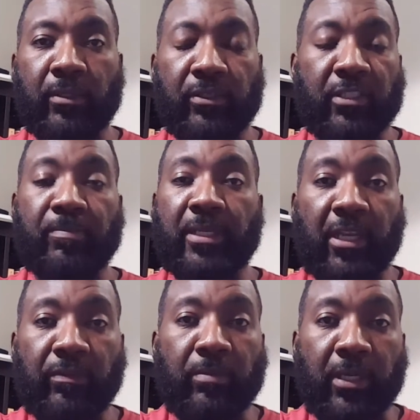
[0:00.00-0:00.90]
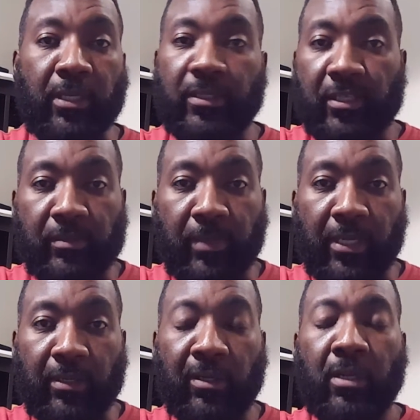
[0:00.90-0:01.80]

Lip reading: you just beat everybody. Doesn't matter.